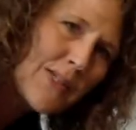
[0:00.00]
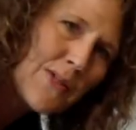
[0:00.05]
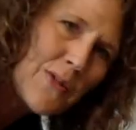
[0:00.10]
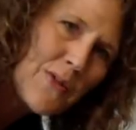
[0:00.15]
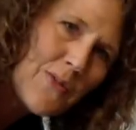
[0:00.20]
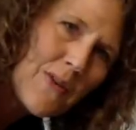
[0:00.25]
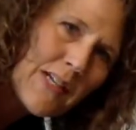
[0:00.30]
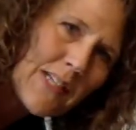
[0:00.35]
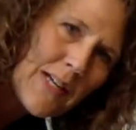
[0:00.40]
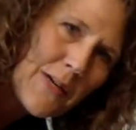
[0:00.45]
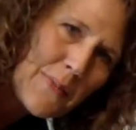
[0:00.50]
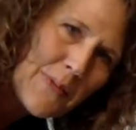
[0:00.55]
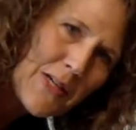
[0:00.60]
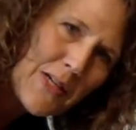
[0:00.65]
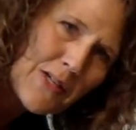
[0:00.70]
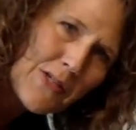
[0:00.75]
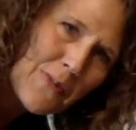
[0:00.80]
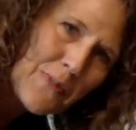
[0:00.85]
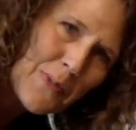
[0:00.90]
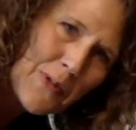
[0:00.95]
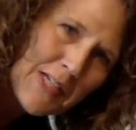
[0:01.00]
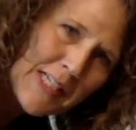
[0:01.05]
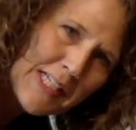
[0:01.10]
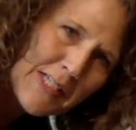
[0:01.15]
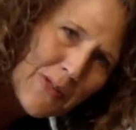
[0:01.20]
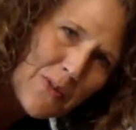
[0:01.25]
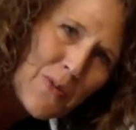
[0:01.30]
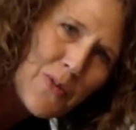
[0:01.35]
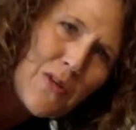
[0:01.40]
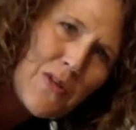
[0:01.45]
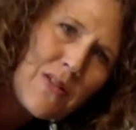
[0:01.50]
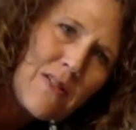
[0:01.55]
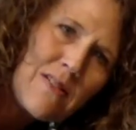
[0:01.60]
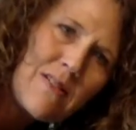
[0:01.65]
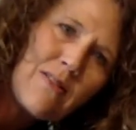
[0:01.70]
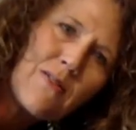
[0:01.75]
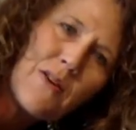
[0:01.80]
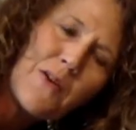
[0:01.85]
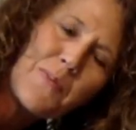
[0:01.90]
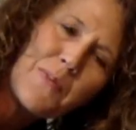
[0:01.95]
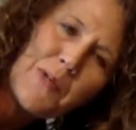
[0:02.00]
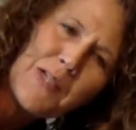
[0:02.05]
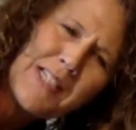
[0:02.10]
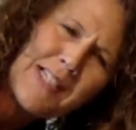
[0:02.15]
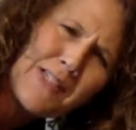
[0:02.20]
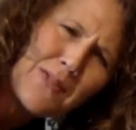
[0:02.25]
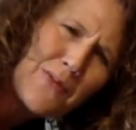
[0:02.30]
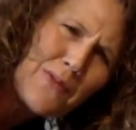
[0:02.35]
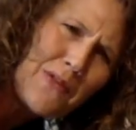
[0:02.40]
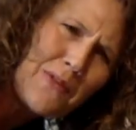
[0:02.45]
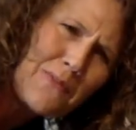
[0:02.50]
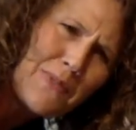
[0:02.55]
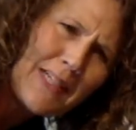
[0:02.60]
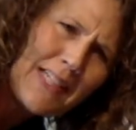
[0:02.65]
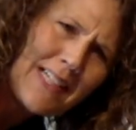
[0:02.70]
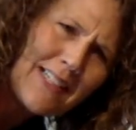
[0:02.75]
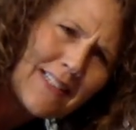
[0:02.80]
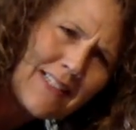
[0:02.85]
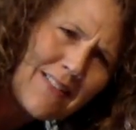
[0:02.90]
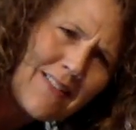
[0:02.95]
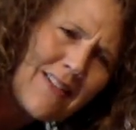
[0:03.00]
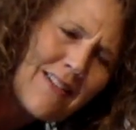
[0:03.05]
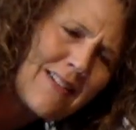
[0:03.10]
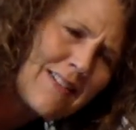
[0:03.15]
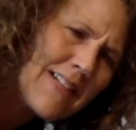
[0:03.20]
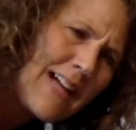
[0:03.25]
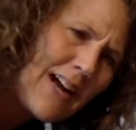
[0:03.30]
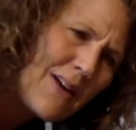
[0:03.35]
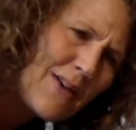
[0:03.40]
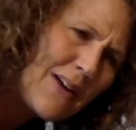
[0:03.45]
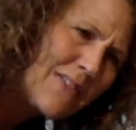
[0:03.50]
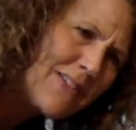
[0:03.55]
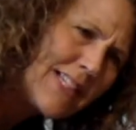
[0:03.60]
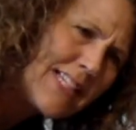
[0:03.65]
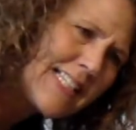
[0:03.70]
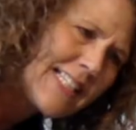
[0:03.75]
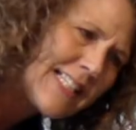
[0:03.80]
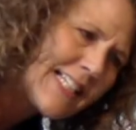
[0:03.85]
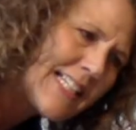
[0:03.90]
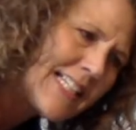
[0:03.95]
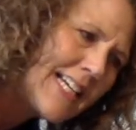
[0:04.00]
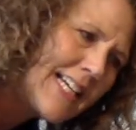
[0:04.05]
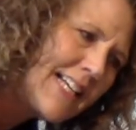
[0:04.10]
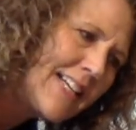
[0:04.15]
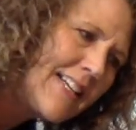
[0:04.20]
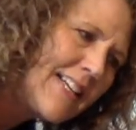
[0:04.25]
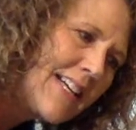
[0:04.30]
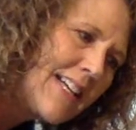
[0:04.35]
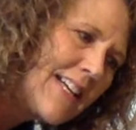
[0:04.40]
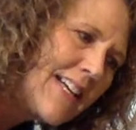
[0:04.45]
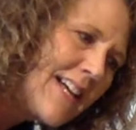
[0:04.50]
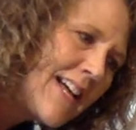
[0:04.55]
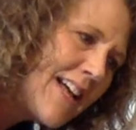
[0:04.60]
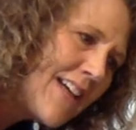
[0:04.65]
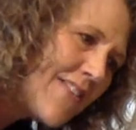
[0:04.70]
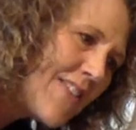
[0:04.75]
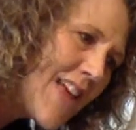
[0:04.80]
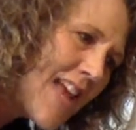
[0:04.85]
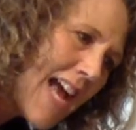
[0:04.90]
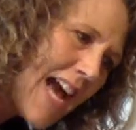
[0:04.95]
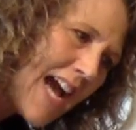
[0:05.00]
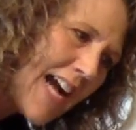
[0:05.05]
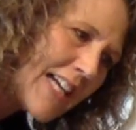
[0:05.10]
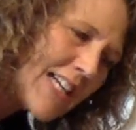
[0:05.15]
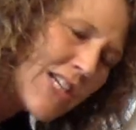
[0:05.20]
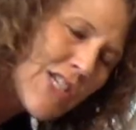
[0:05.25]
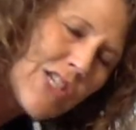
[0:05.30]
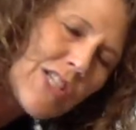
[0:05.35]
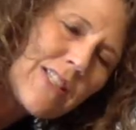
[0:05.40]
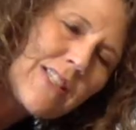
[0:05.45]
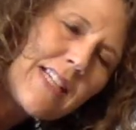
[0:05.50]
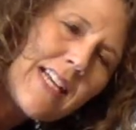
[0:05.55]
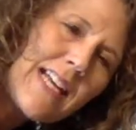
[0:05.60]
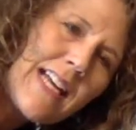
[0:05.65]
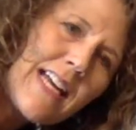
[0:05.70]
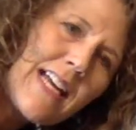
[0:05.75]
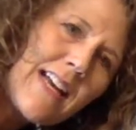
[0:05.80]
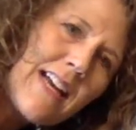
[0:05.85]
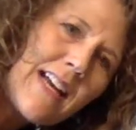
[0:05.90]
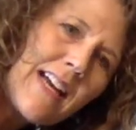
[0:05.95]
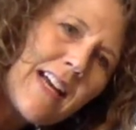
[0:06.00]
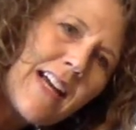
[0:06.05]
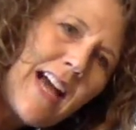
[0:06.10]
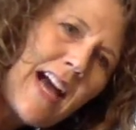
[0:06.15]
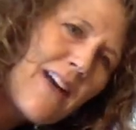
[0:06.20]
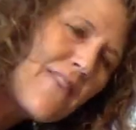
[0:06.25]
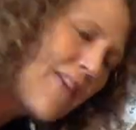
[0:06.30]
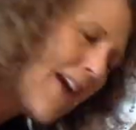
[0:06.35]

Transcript: to a couple years of preschool or preschool and kindergarten, however they did it, they actually have